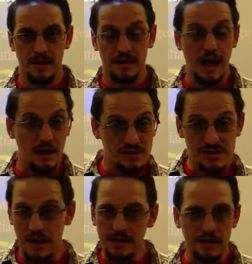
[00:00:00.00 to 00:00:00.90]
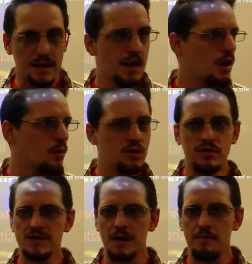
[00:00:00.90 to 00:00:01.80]
Now suddenly we're
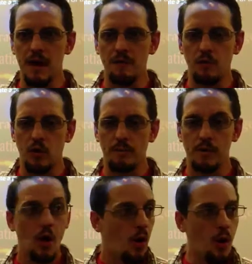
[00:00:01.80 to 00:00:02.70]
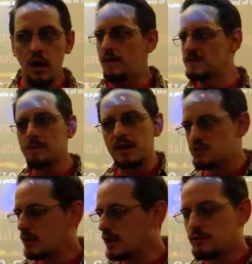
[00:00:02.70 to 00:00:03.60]
using a metaphor. Or if
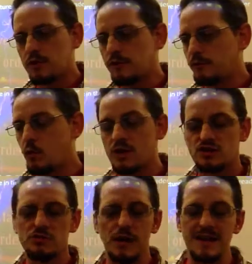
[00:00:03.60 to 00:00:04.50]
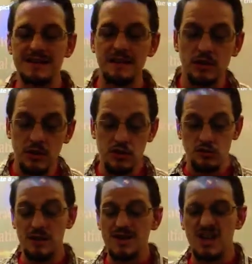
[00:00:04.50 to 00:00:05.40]
somebody's running through the forest, you might say that the
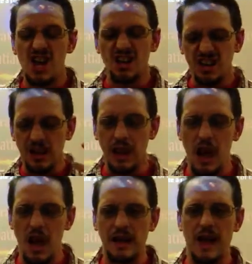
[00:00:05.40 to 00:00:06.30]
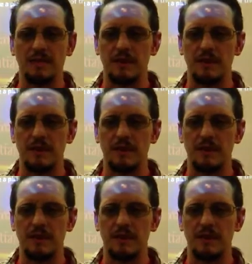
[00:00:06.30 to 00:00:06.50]
trees clawed at